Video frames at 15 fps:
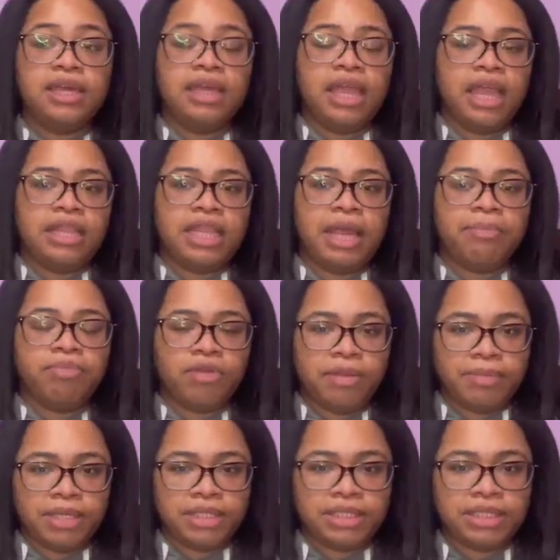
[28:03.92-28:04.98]
in that
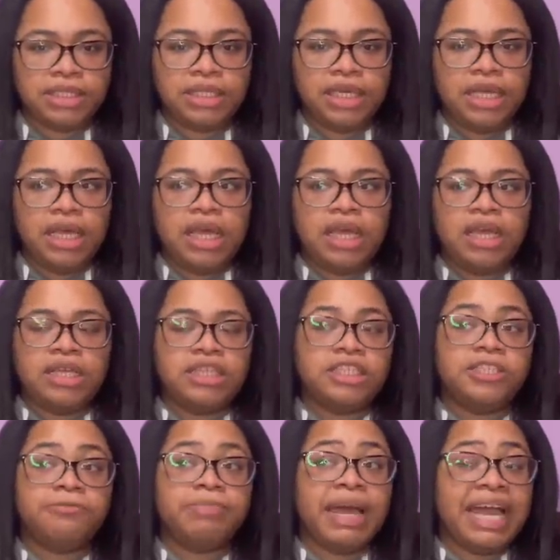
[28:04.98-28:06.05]
premise.
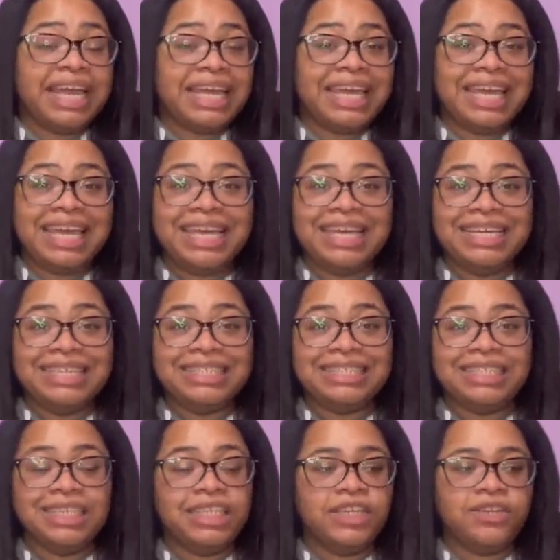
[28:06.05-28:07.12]
Spike,
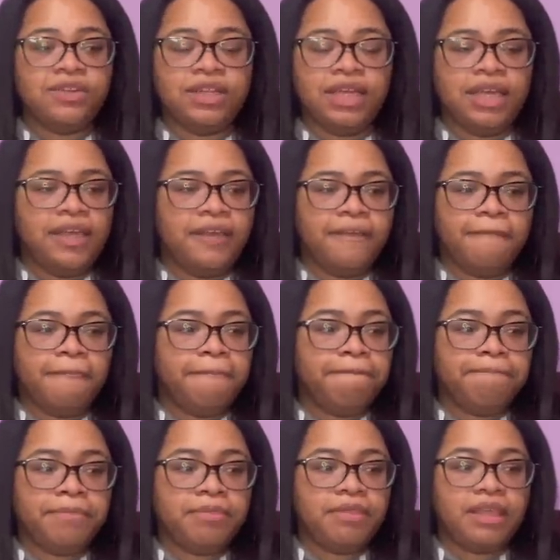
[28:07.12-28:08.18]
he's hitting
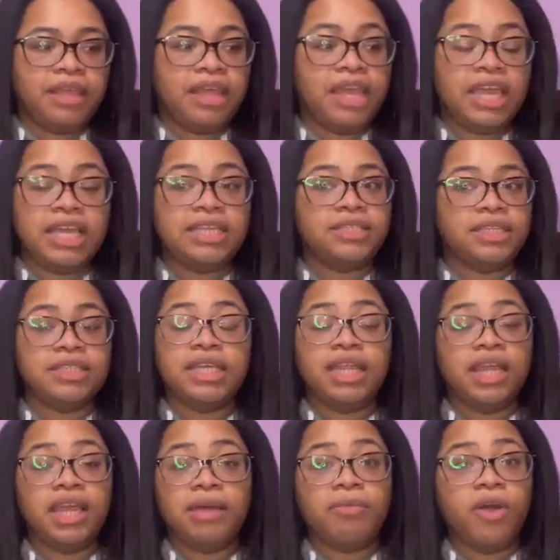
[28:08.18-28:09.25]

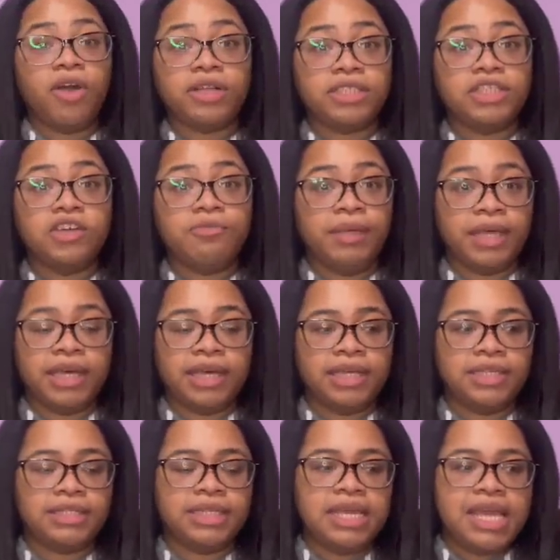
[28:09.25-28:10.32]
him hard too
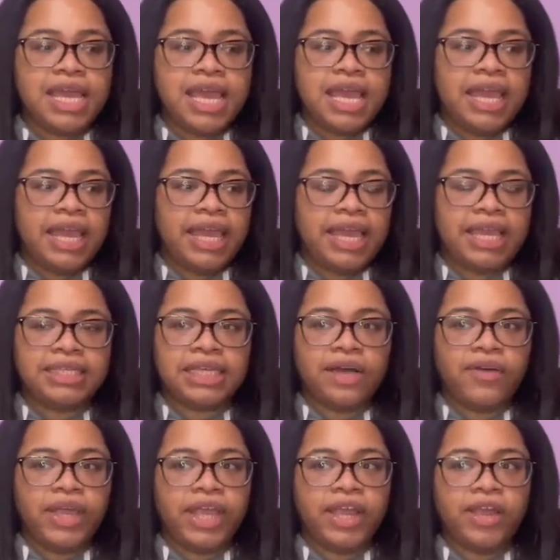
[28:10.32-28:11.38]
because he's
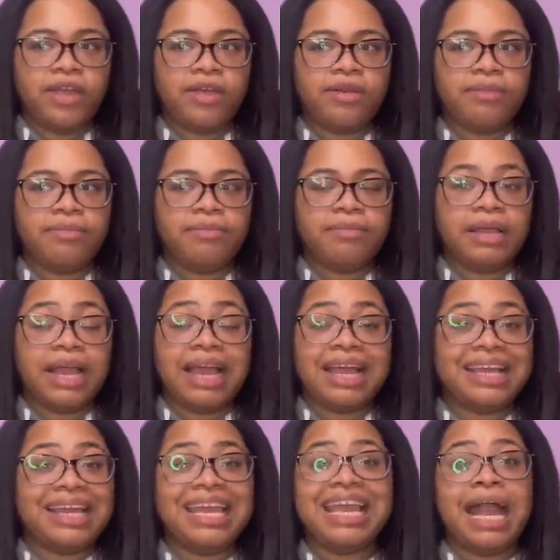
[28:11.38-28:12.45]
out here.
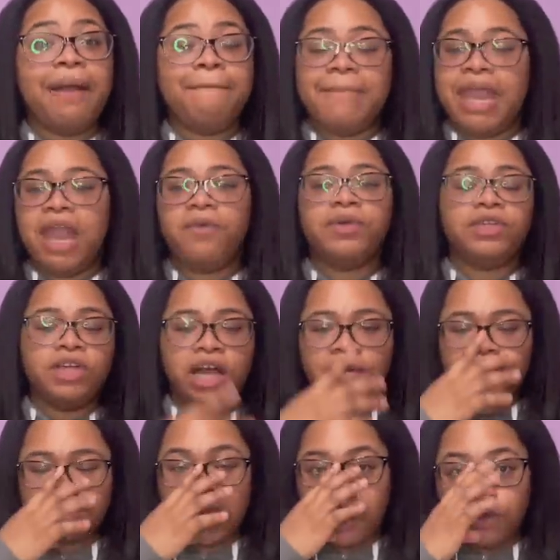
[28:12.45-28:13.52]
He got mad when Dawn
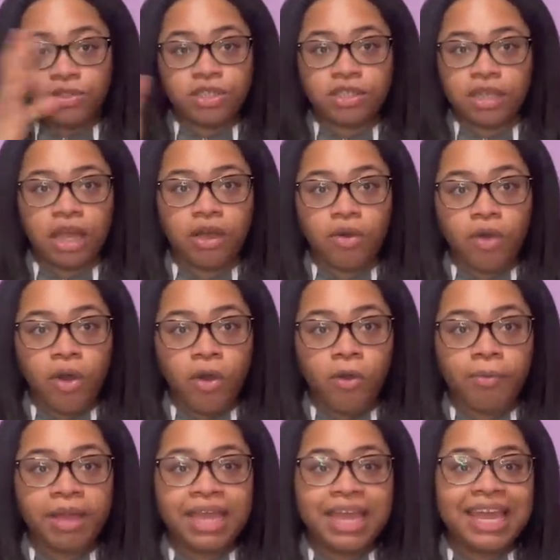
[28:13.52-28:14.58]
was like, you should like go
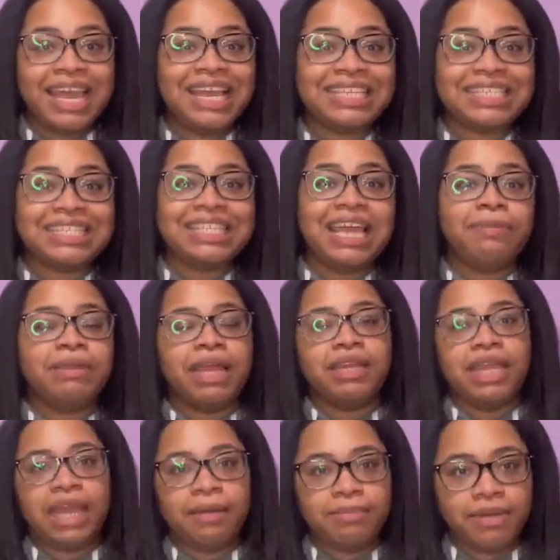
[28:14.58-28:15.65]
home. He slammed that
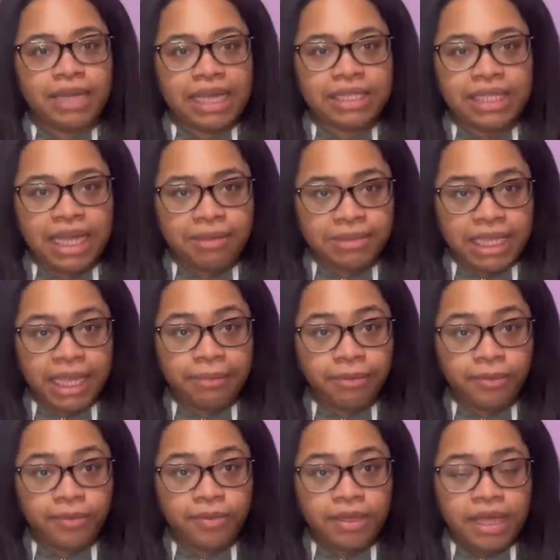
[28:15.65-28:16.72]
damn
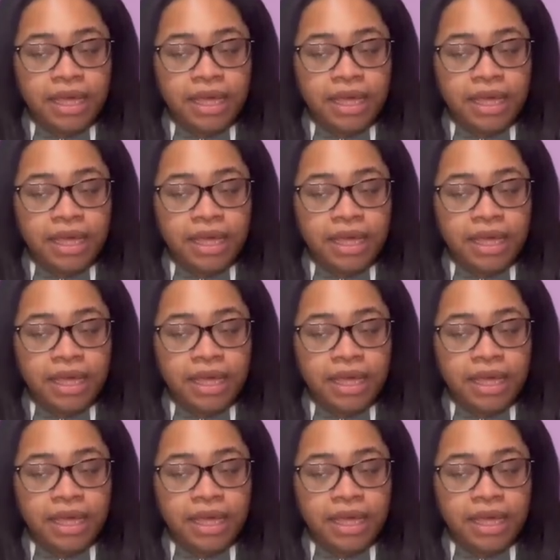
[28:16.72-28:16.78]
table.